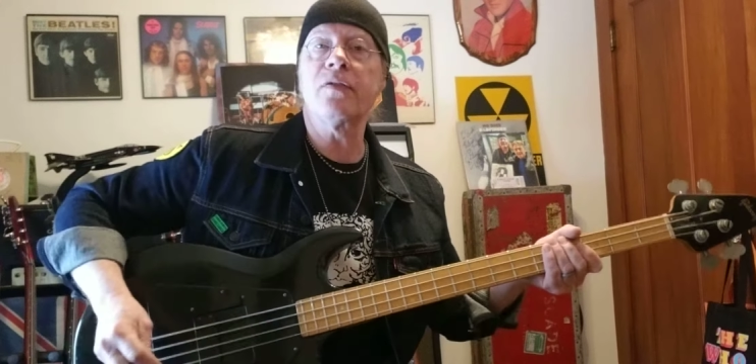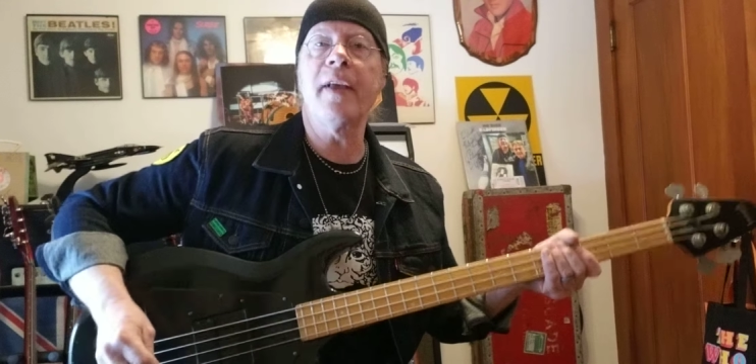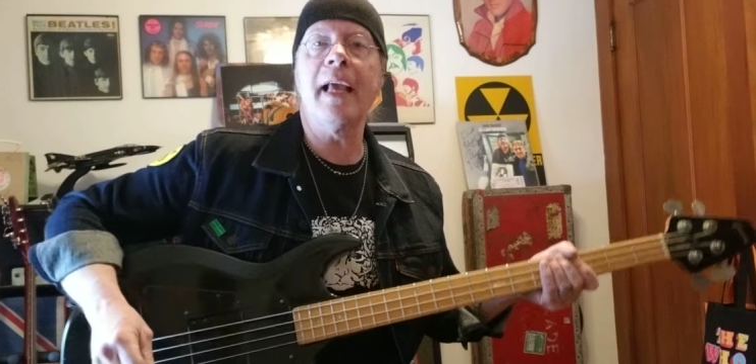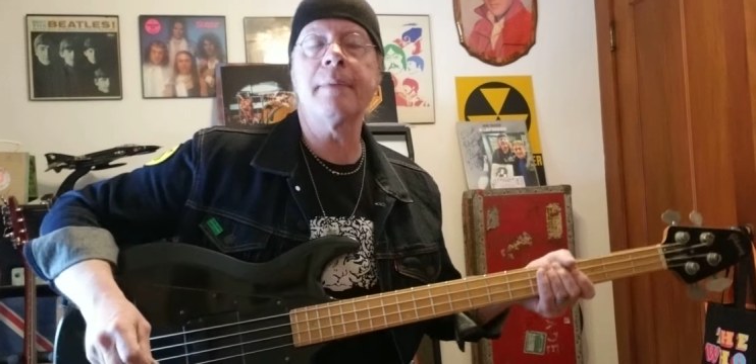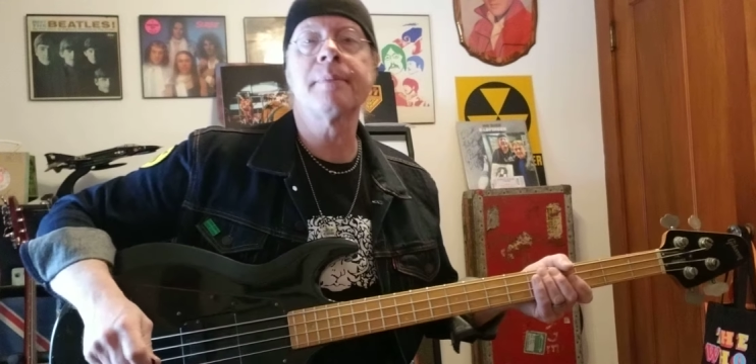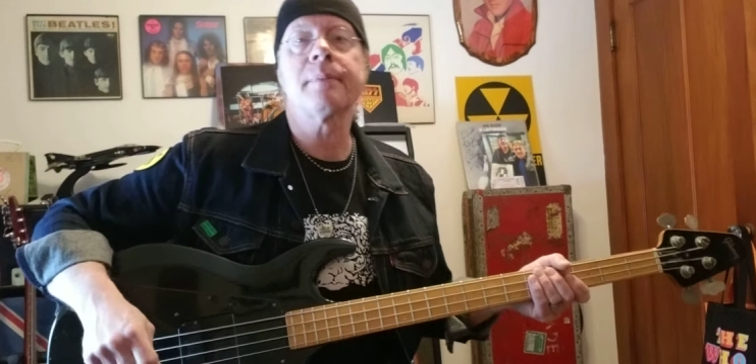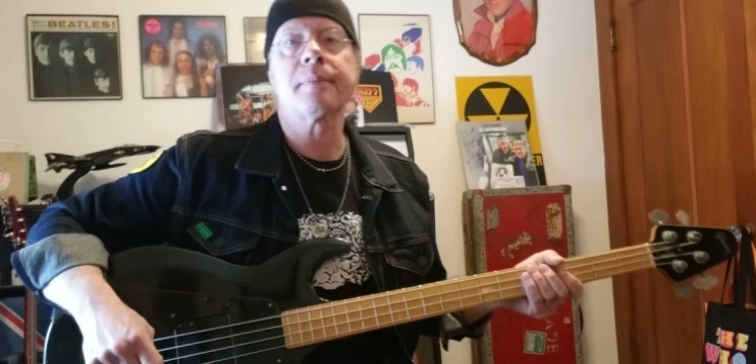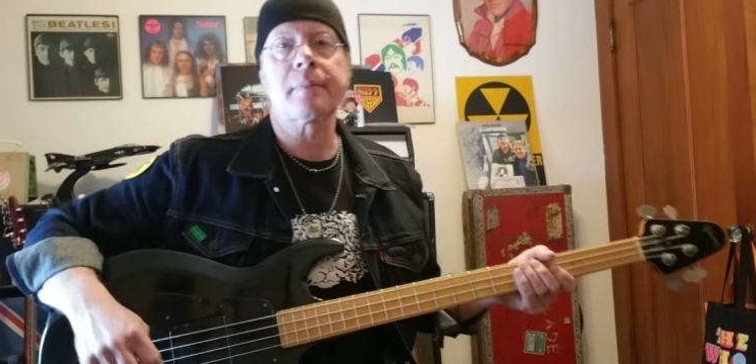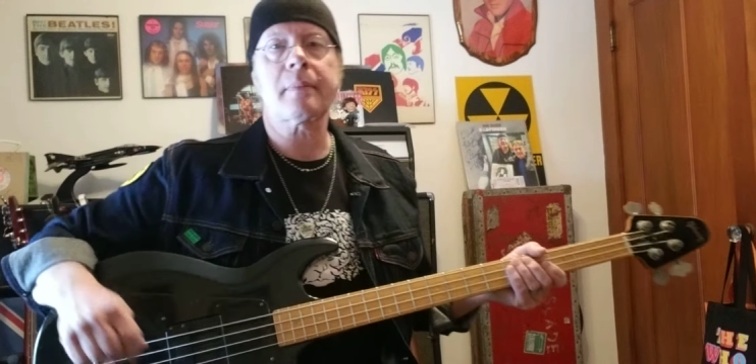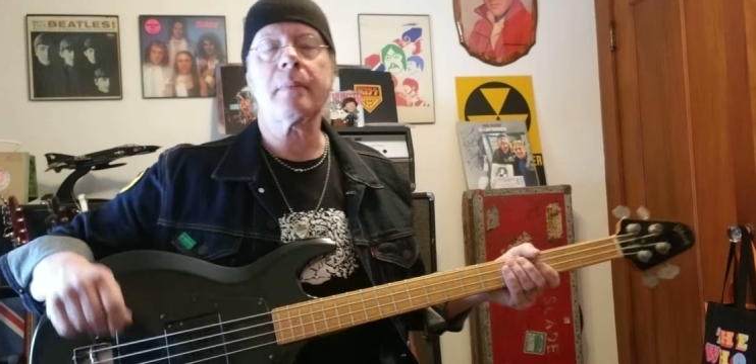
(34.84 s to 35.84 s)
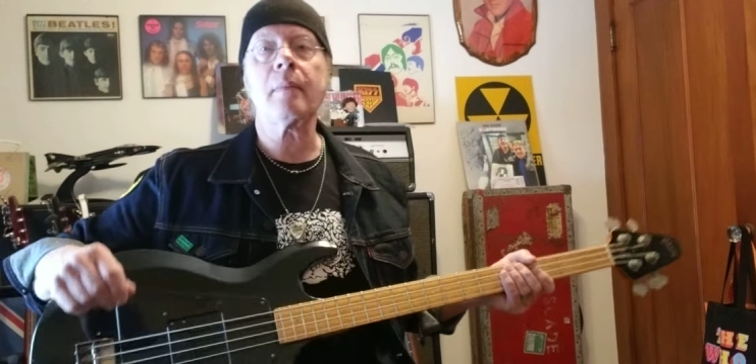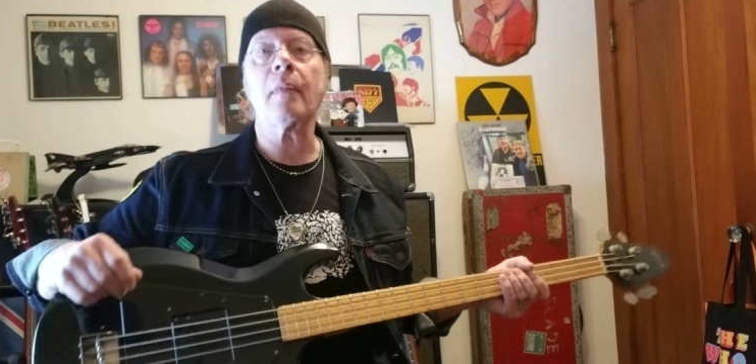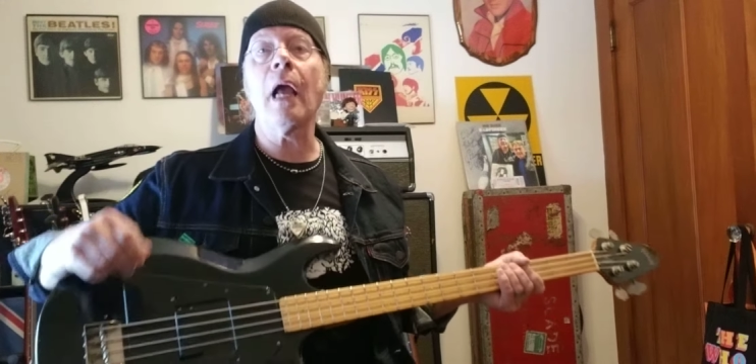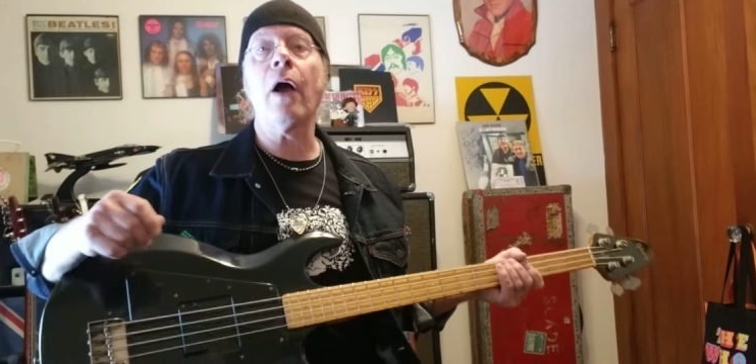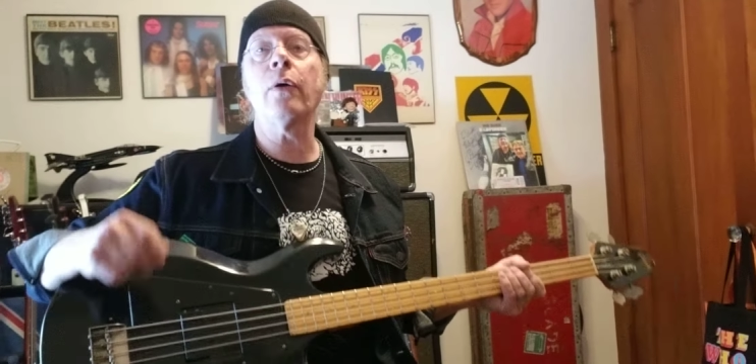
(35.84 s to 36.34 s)
fan,
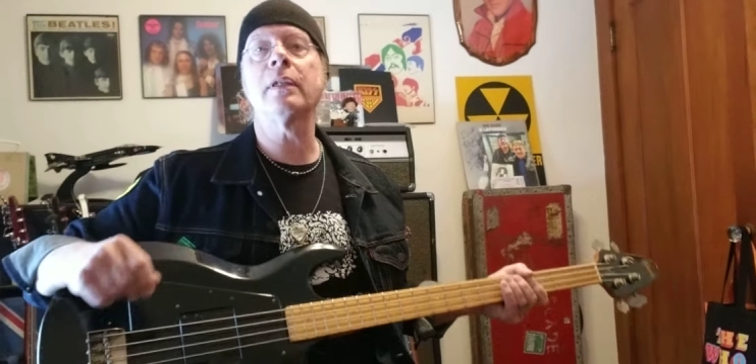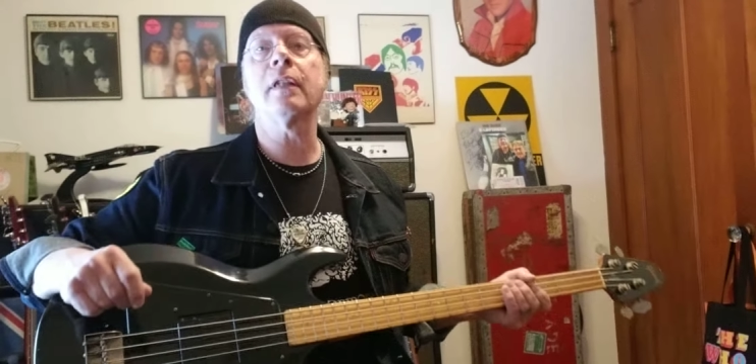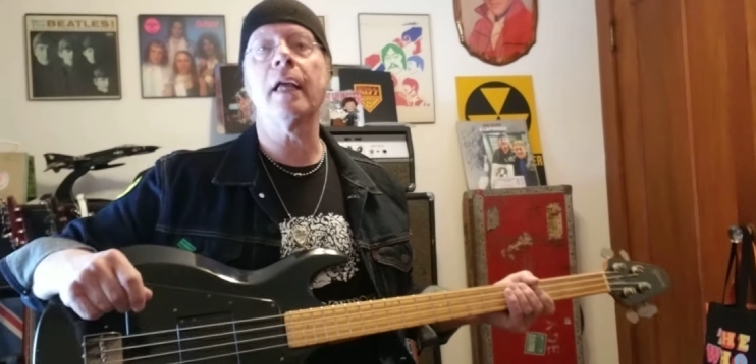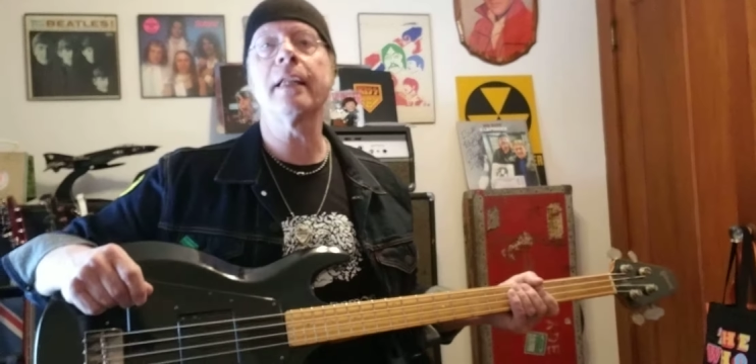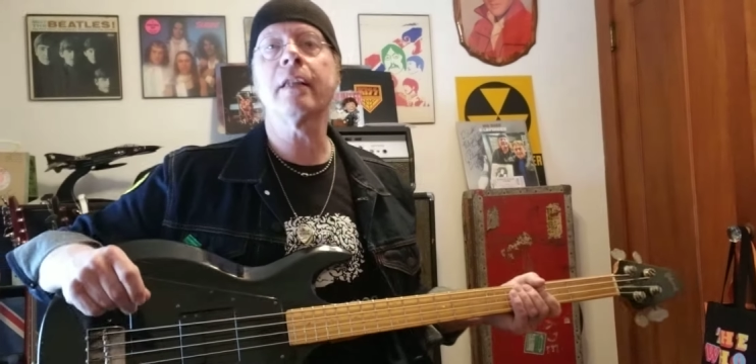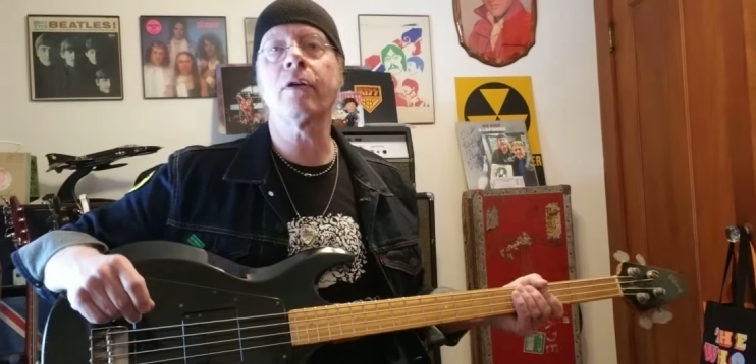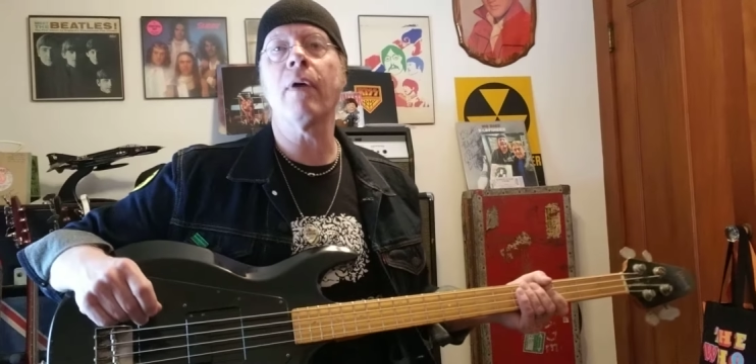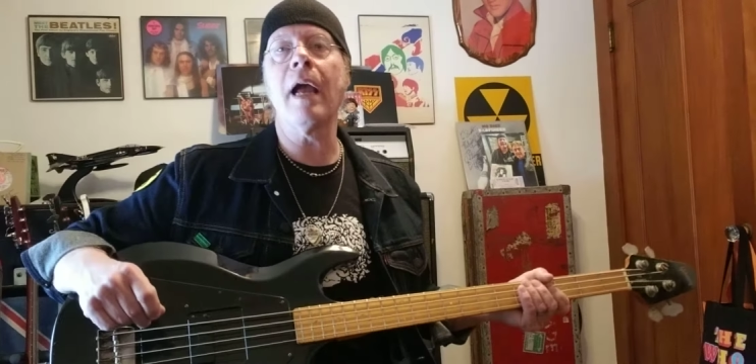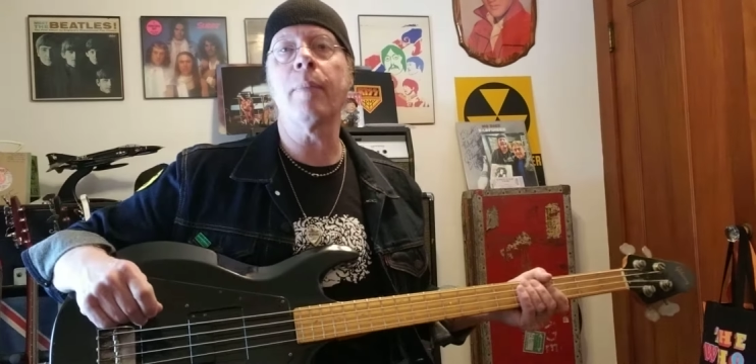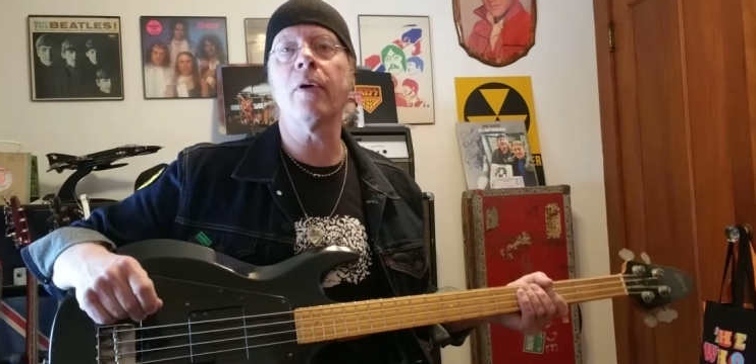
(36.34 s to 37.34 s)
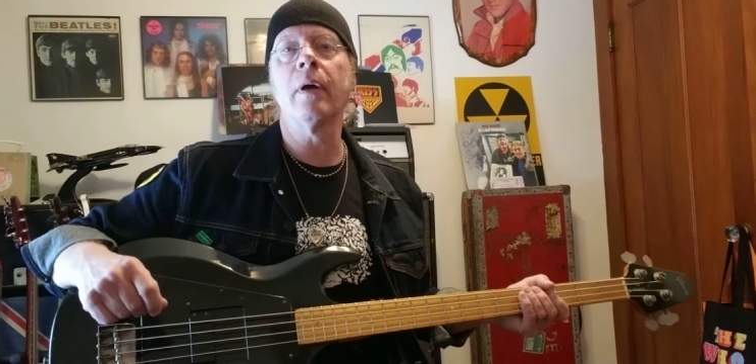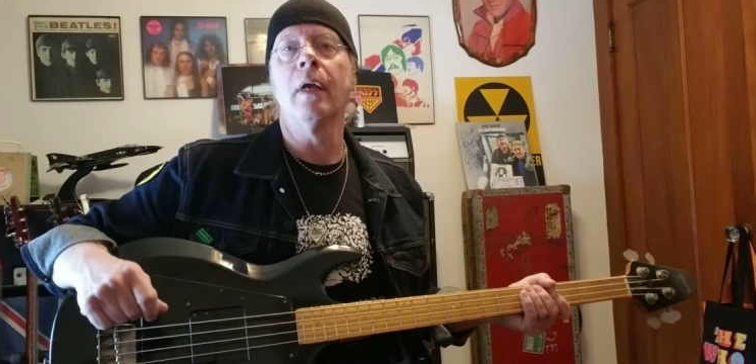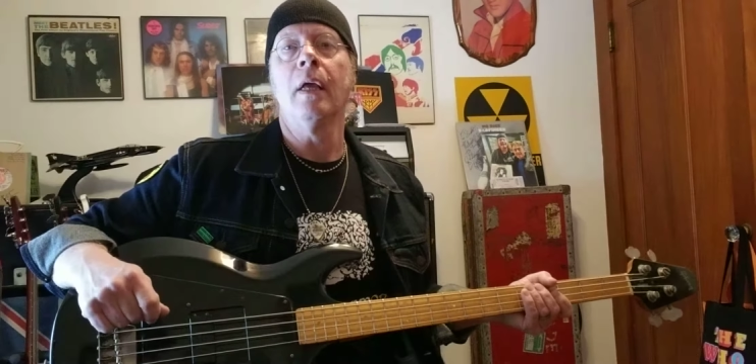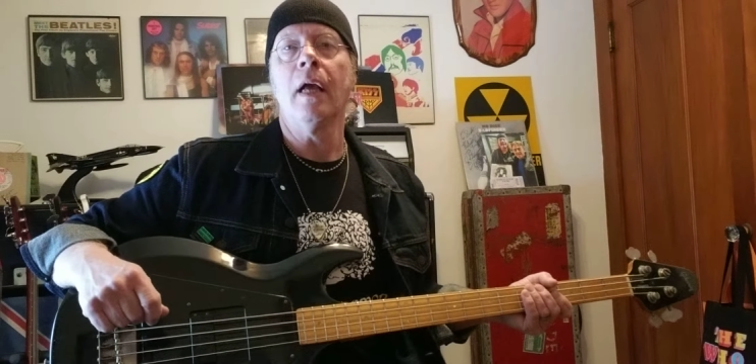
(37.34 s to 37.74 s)
I always liked the grabber.